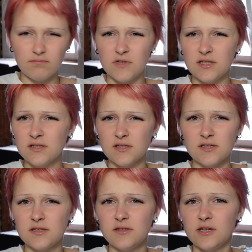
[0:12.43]
This
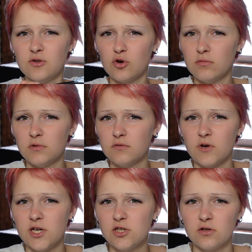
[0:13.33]
is the normal
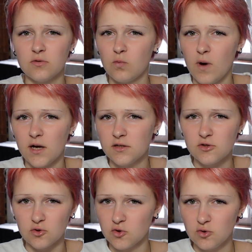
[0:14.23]
ratio 1
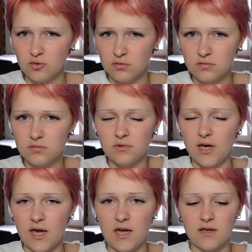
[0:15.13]
to 2,
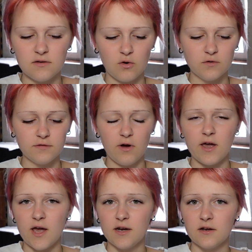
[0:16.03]
and also I
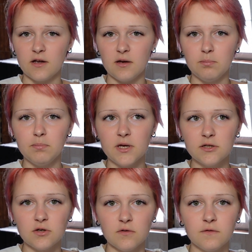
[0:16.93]
added a
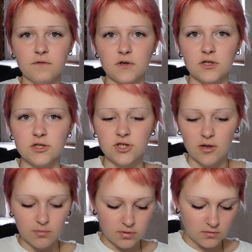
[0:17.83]
bit of
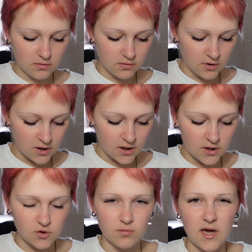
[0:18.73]
shampoo
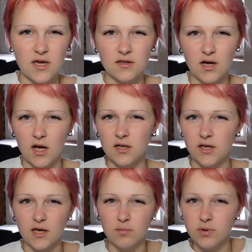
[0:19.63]
to make it kind of
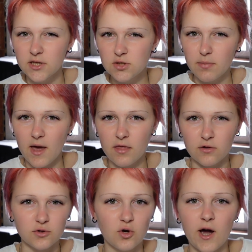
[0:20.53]
like bleach bath,
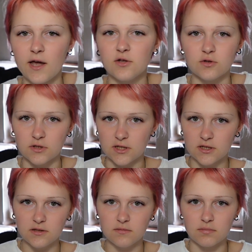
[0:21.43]
although I don't need
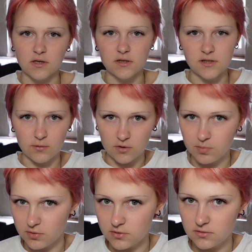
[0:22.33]
it because I will
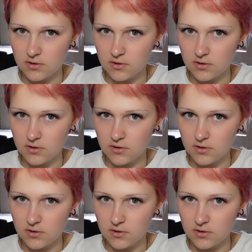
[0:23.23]
put